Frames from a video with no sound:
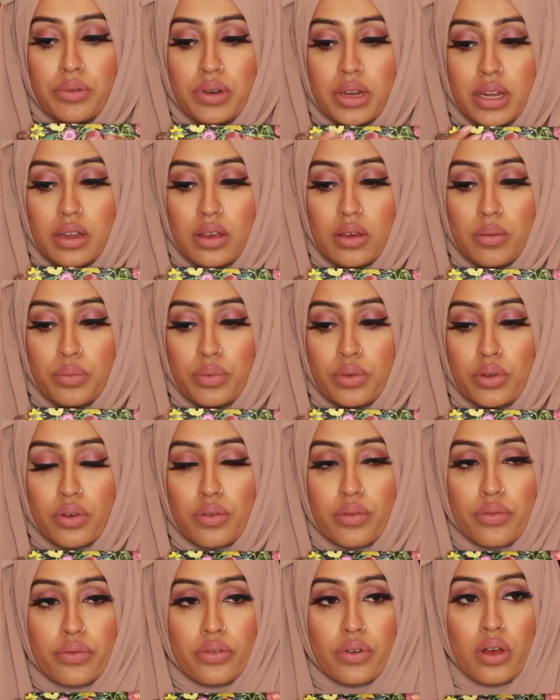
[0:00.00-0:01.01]
pretty
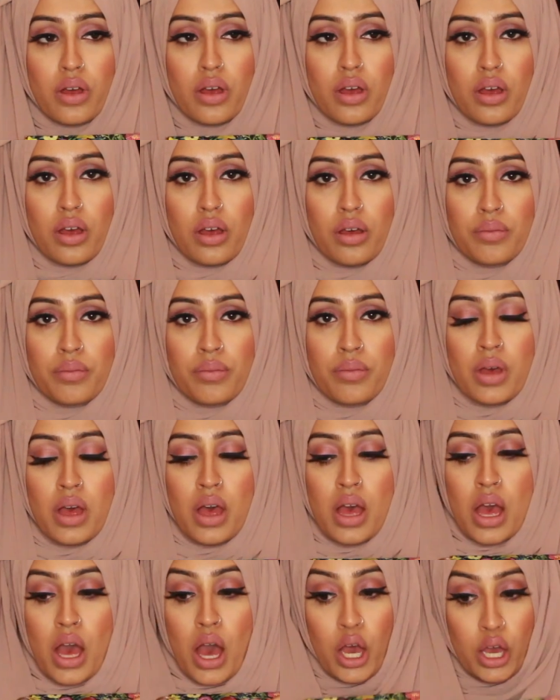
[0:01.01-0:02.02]
notebook from
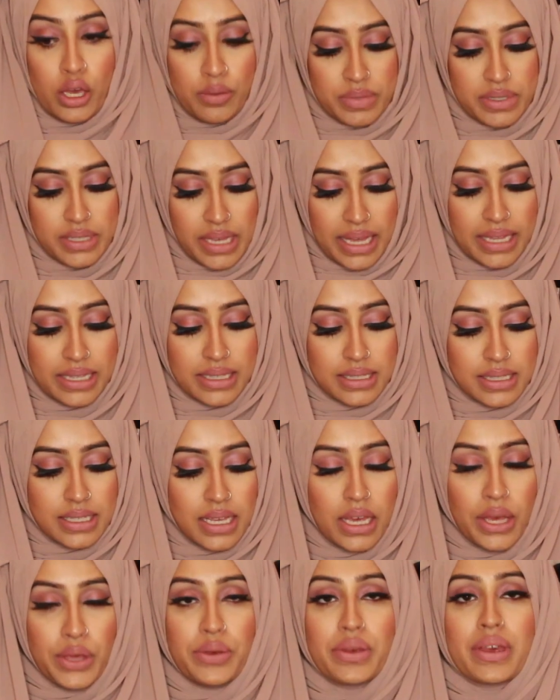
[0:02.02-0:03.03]
HomeSense.
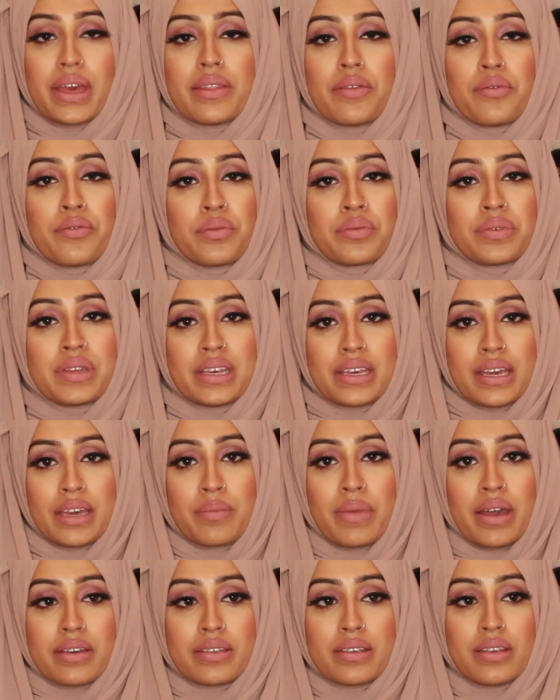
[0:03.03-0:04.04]
You can get them from TK
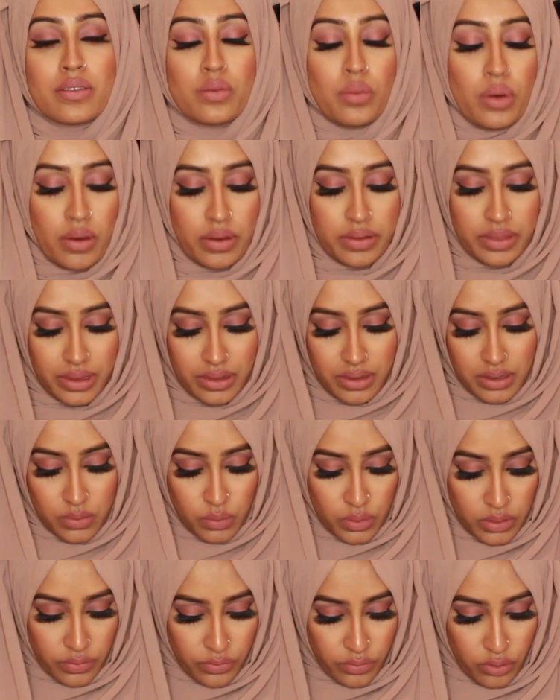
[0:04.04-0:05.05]
Maxx as well. I think this
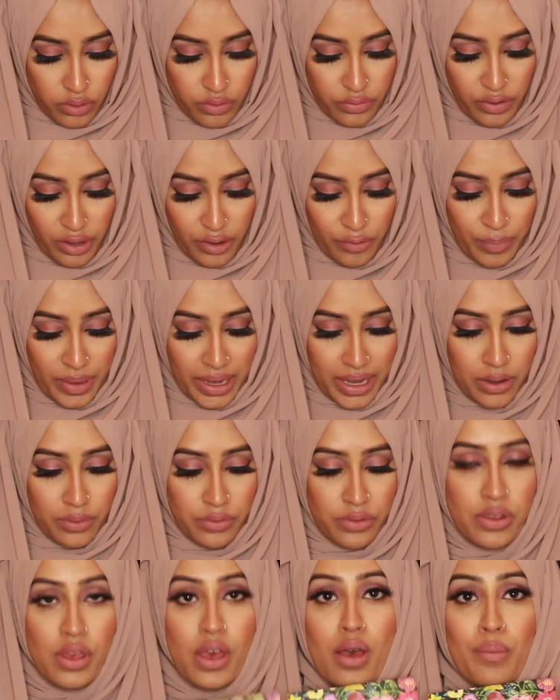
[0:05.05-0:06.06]
was £4 or
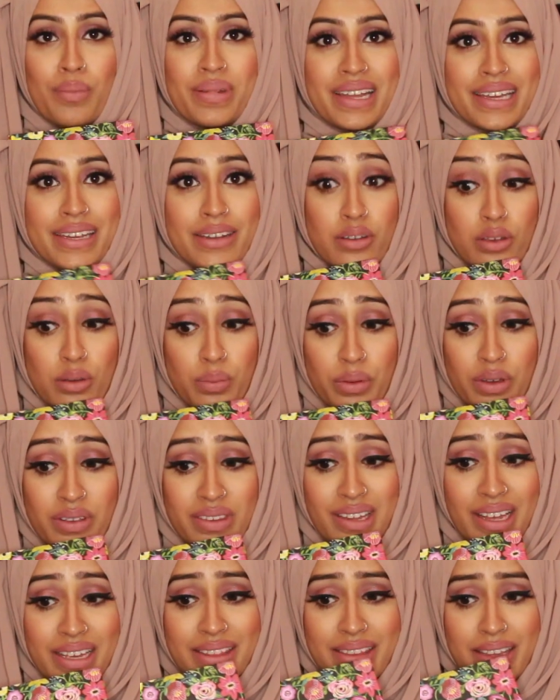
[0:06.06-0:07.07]
£5. But like
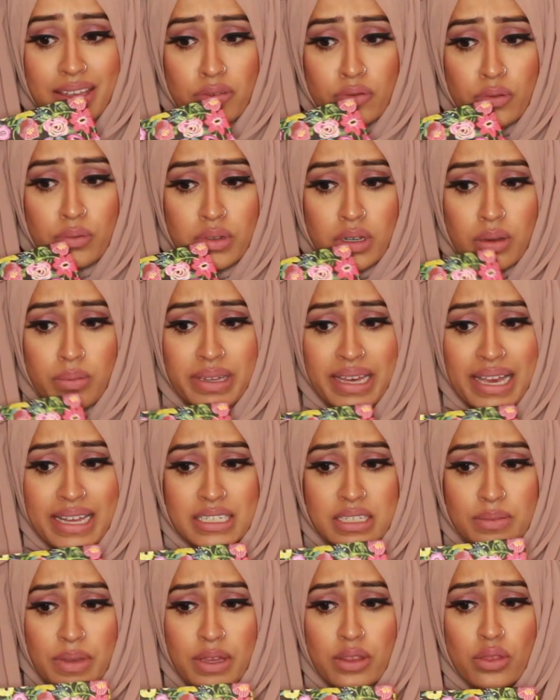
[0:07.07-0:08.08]
notebooks like this from WH
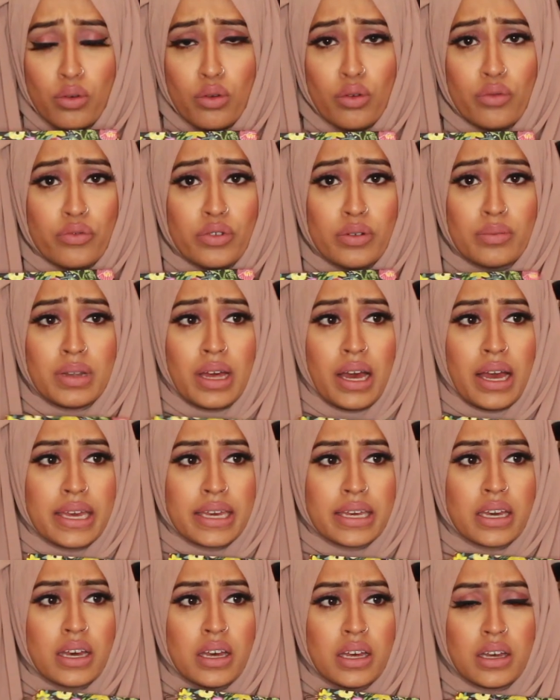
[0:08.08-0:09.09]
Smith or from
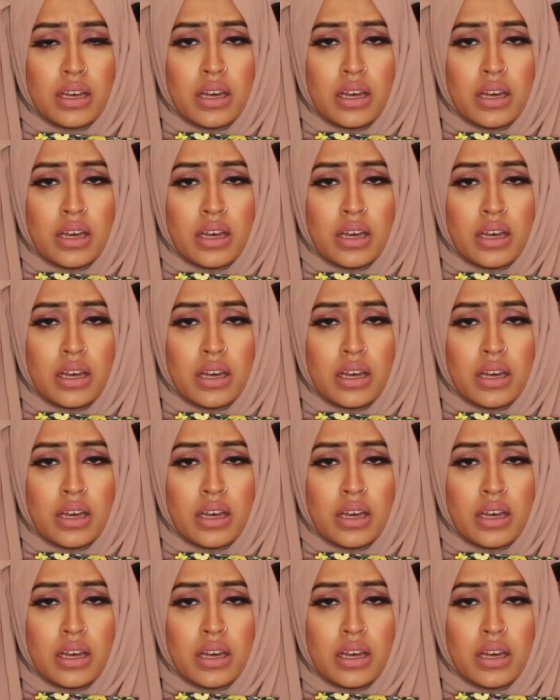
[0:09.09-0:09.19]
like